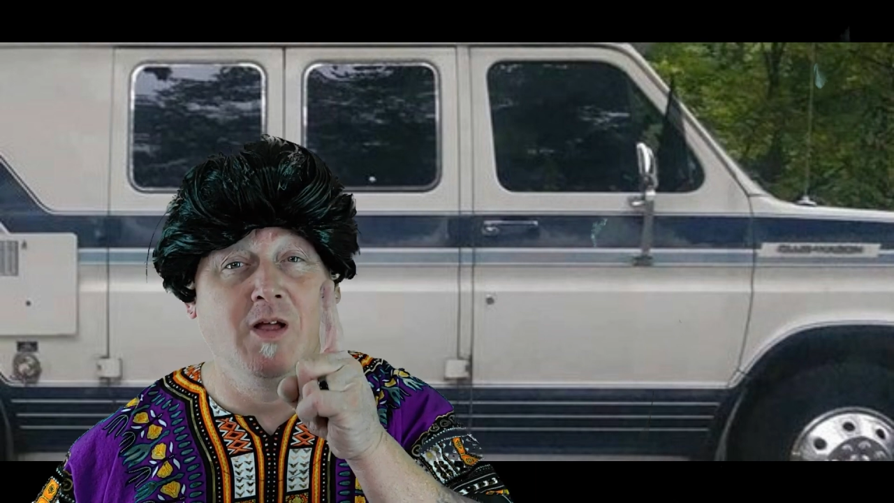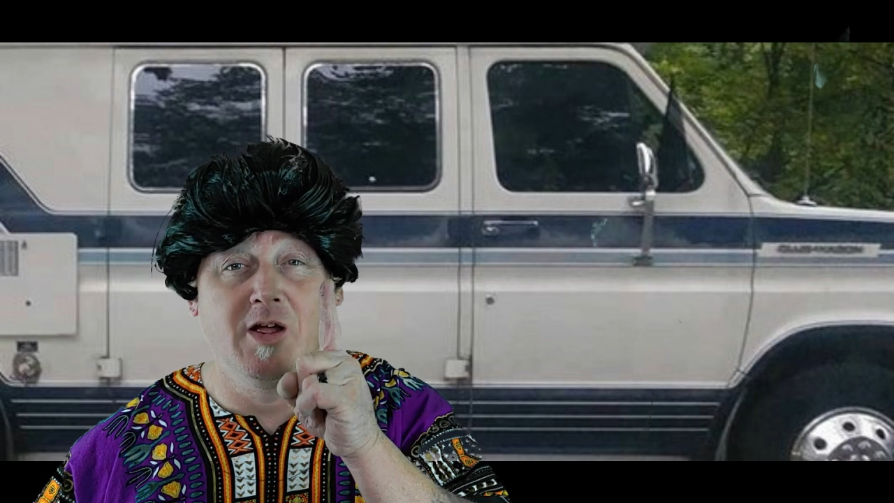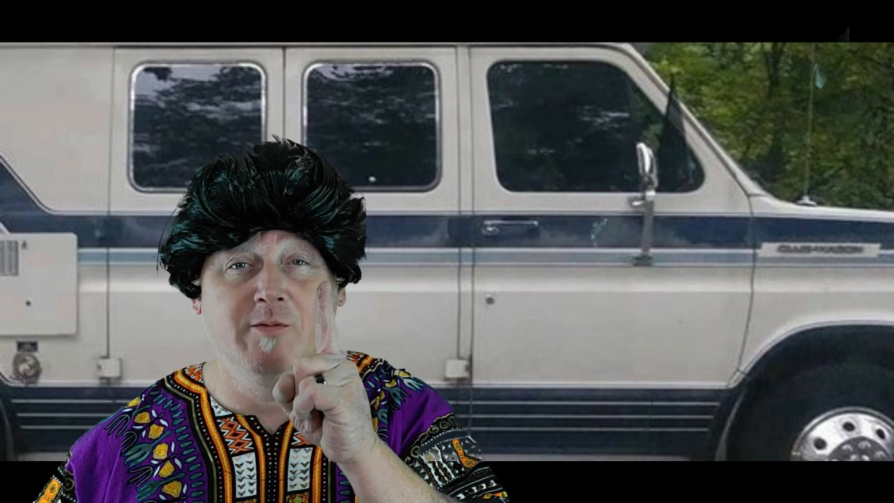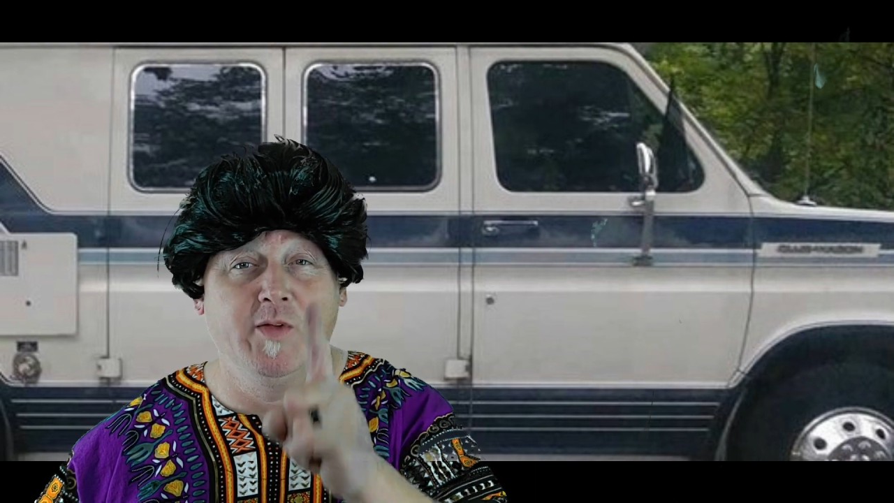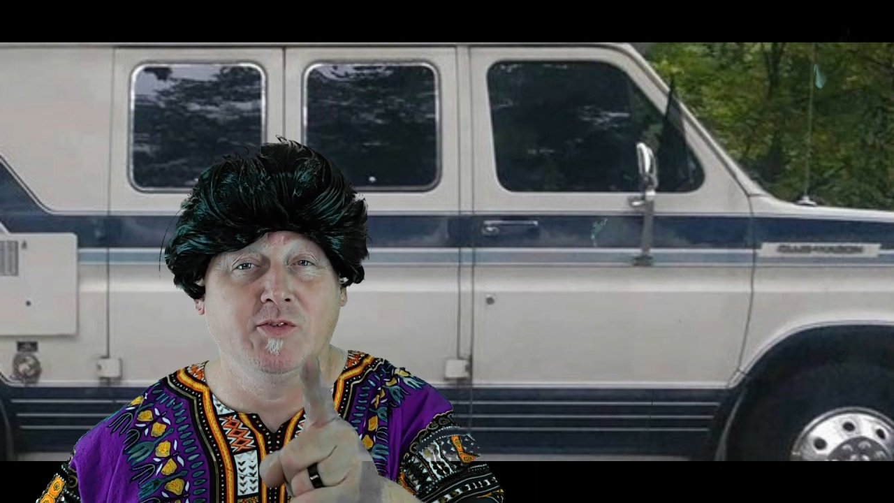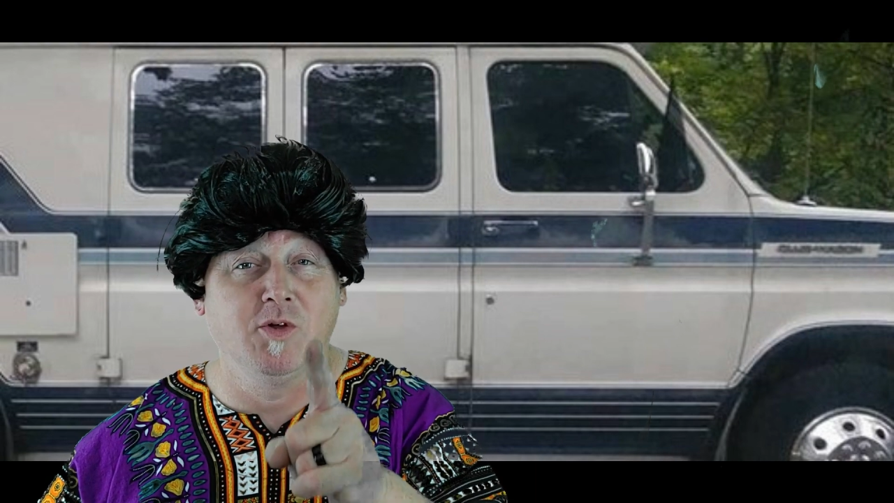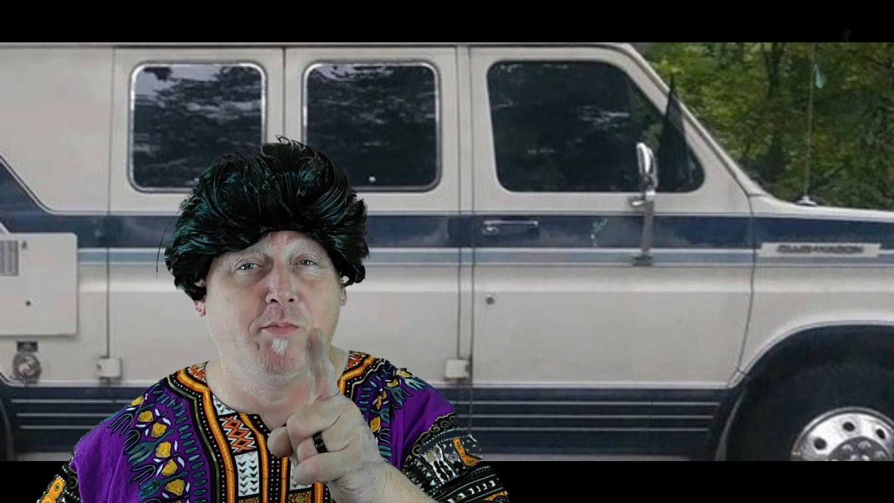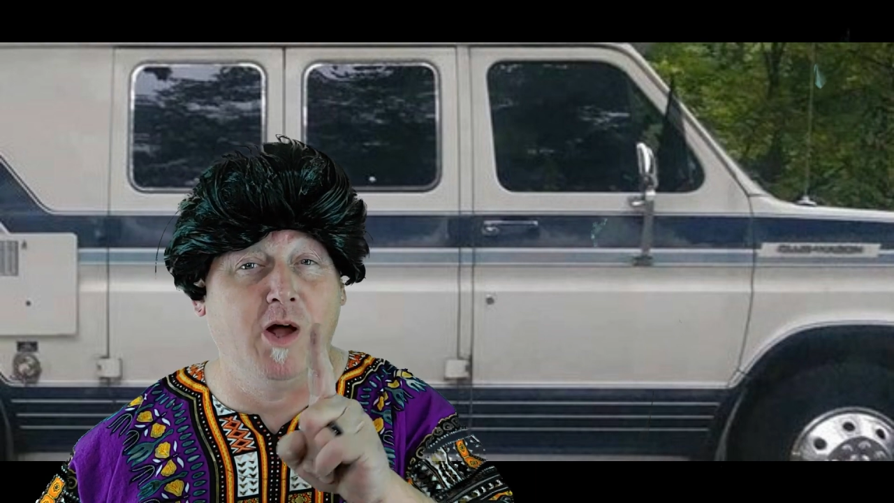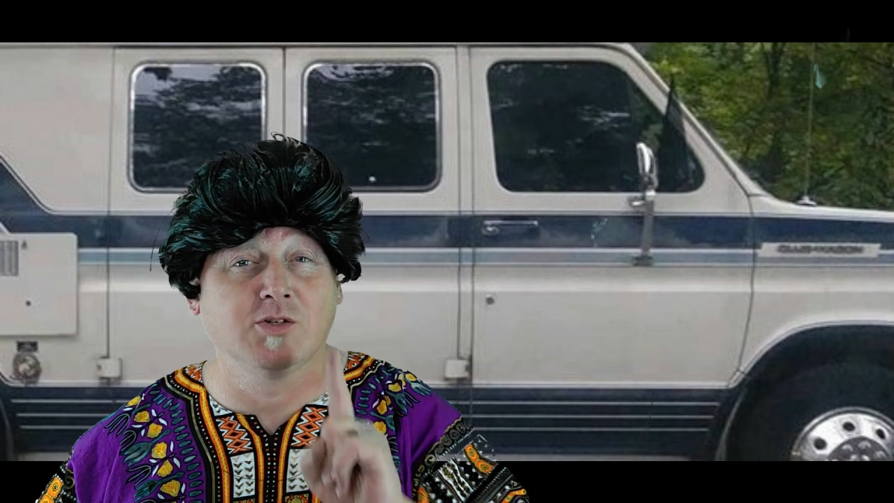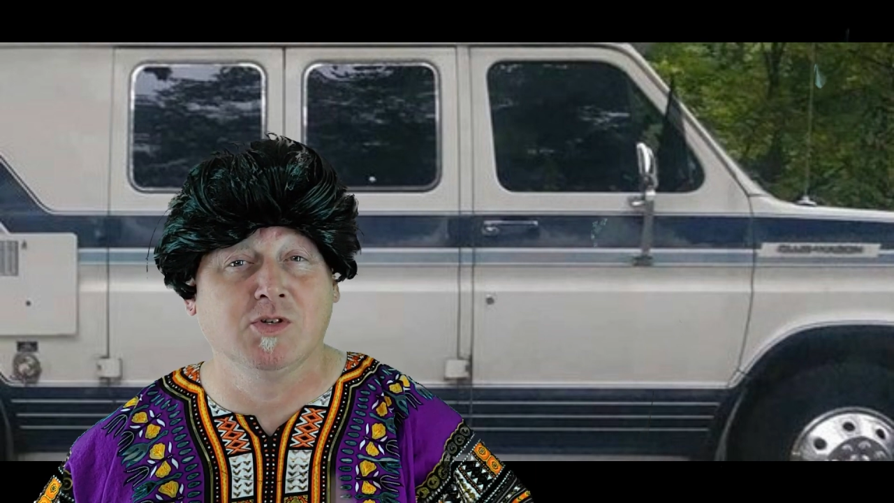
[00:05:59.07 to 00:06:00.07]
I am not the
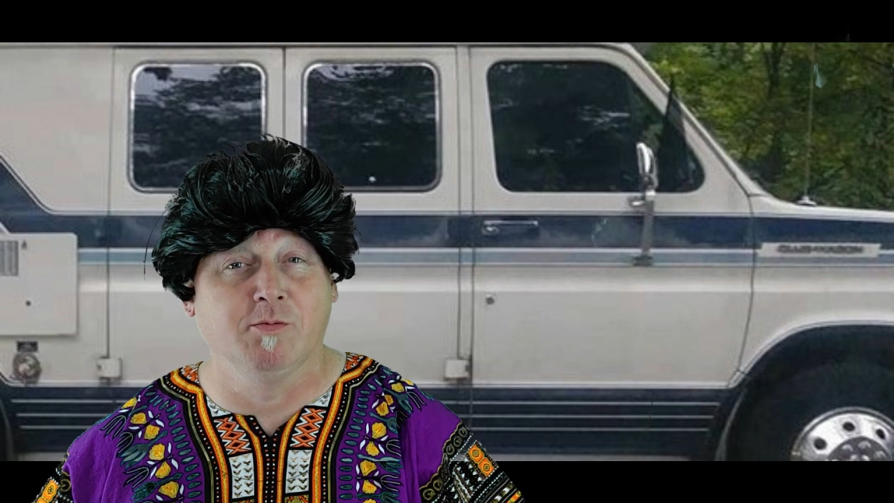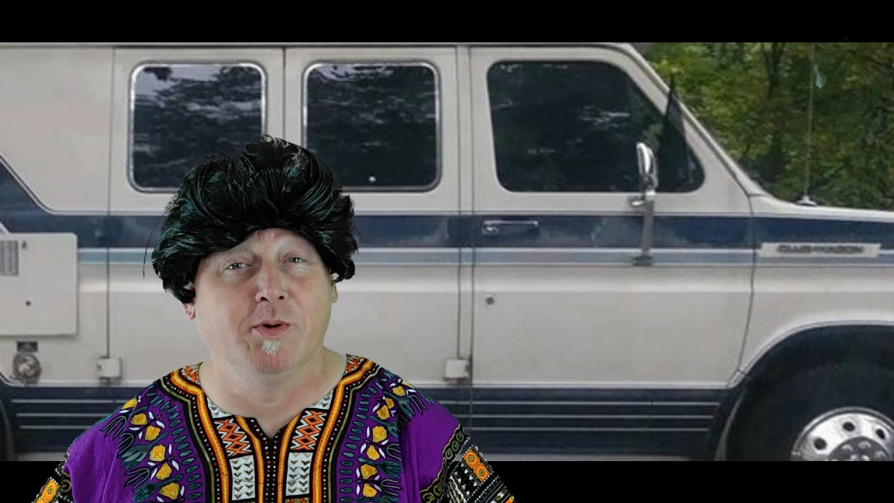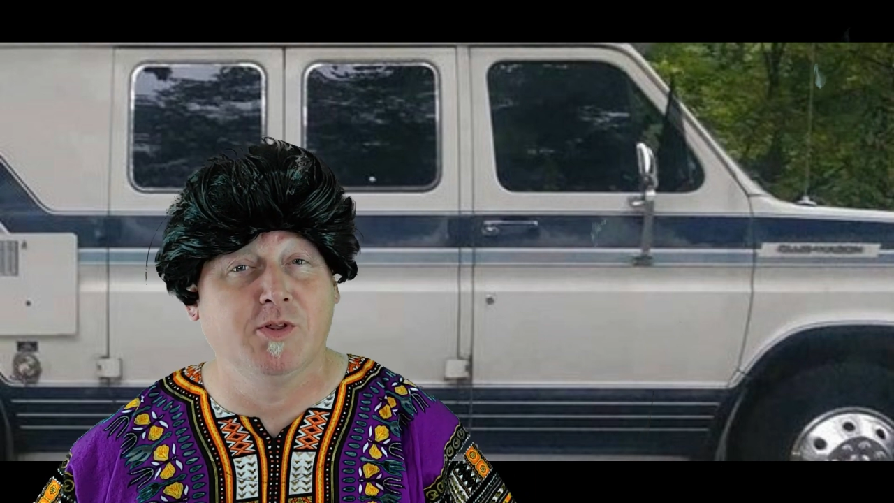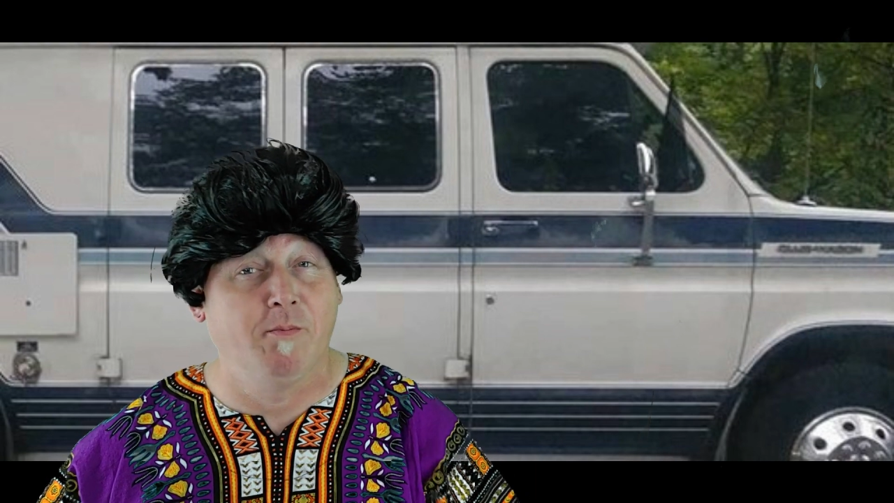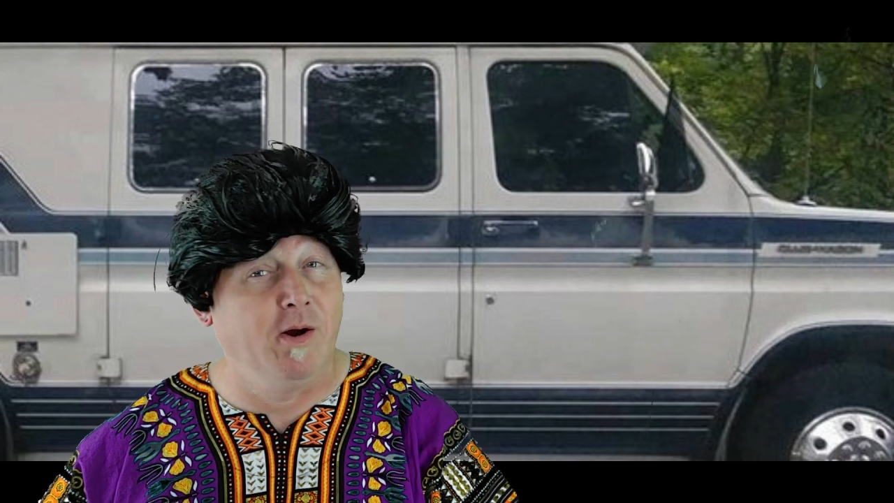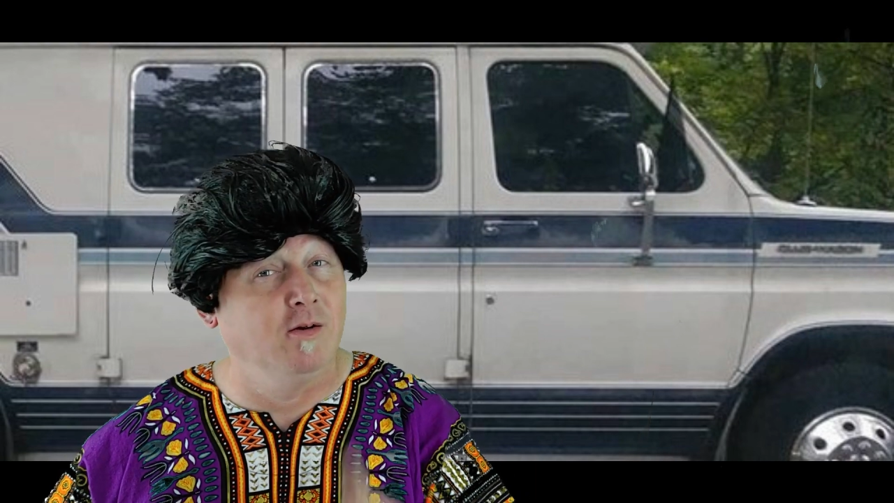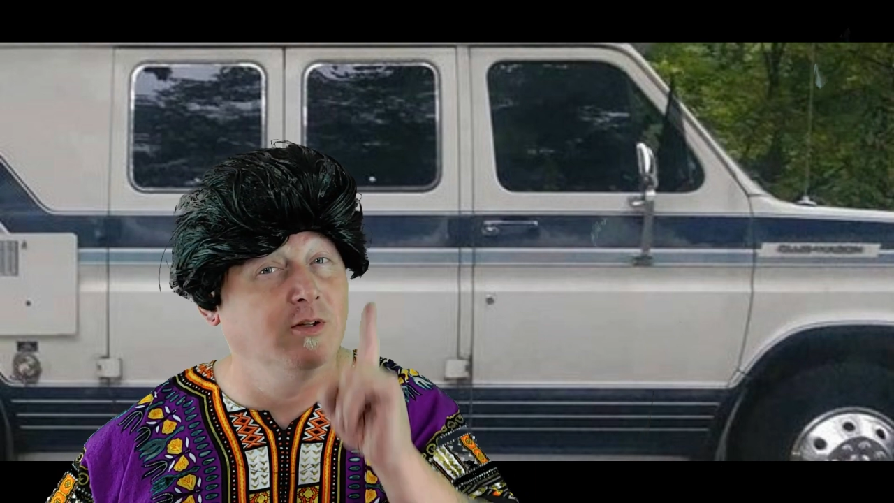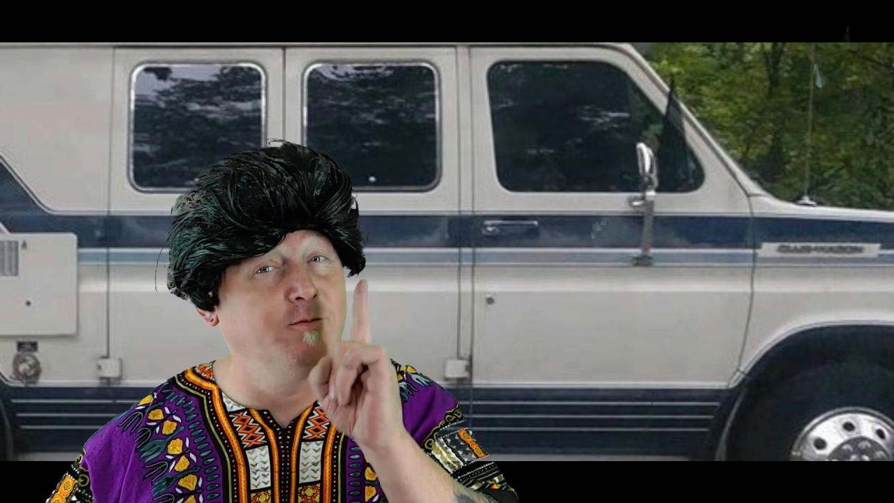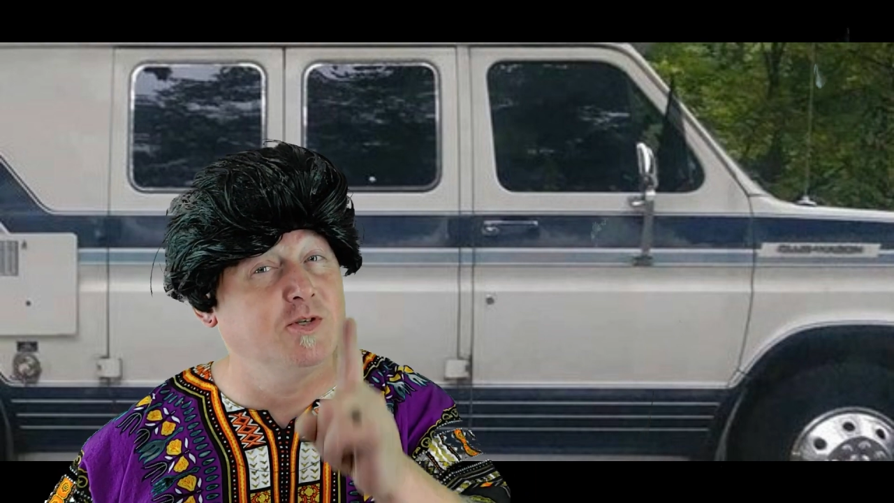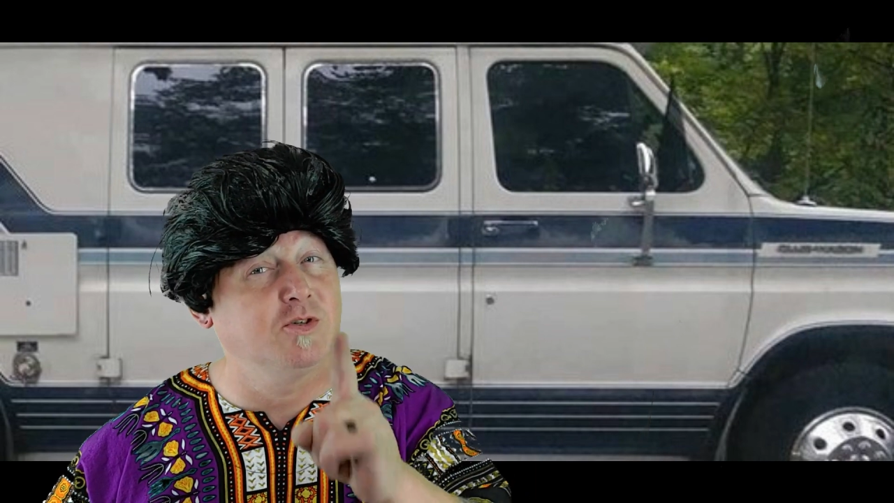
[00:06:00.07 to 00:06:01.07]
boxer, but
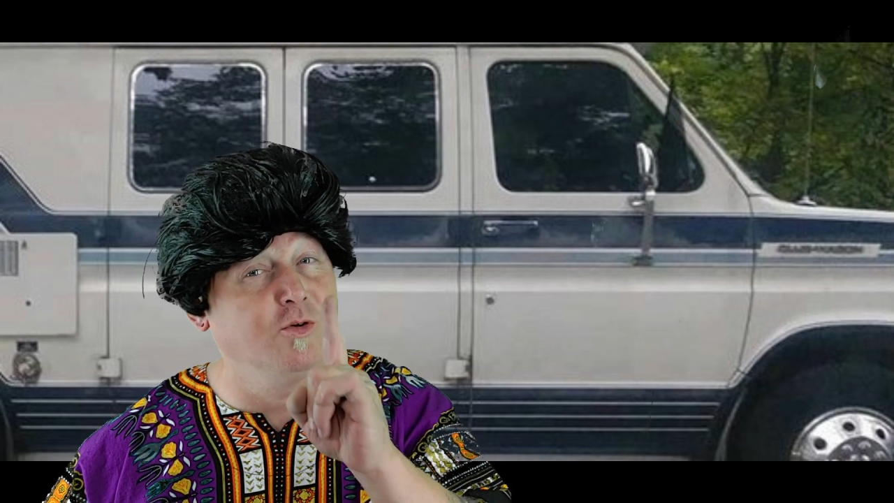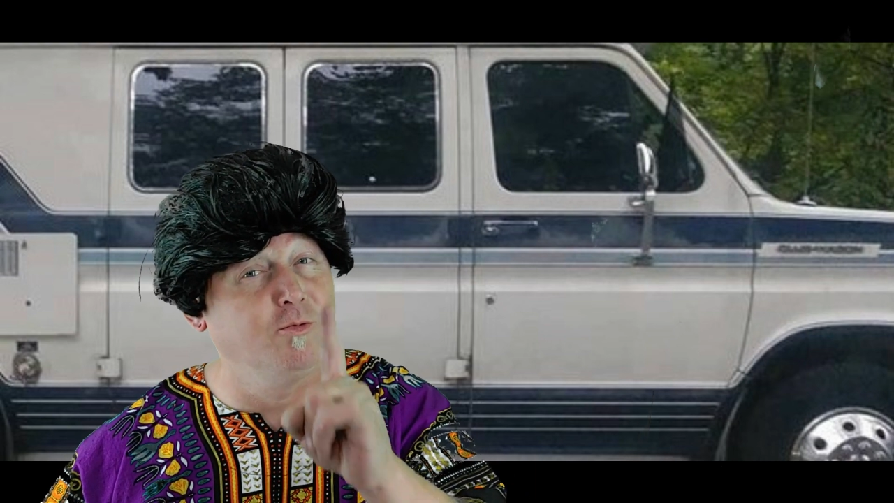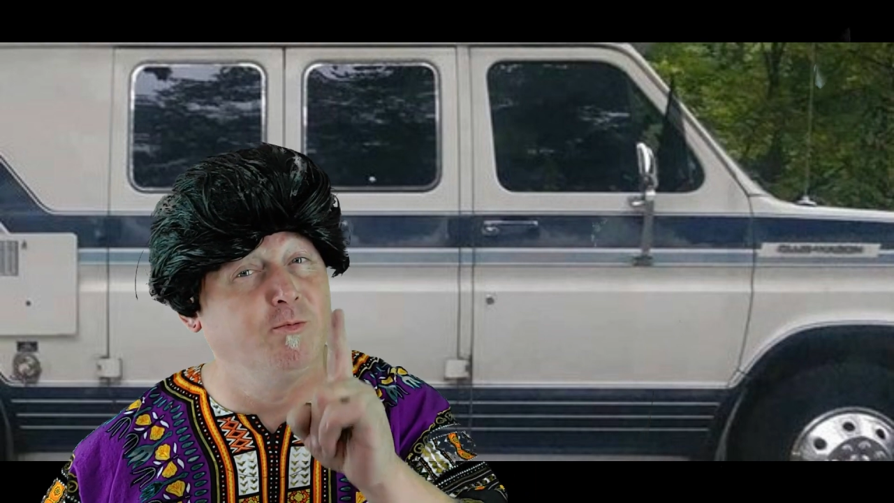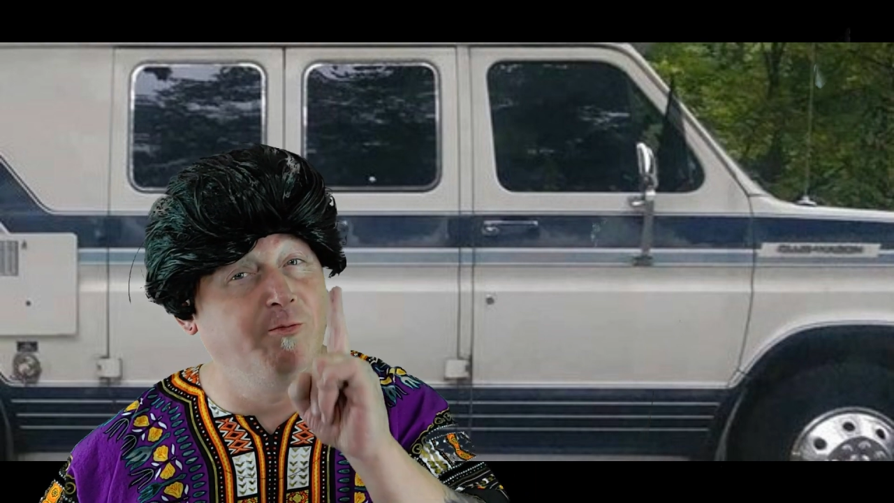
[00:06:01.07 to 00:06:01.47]
apparently Mr.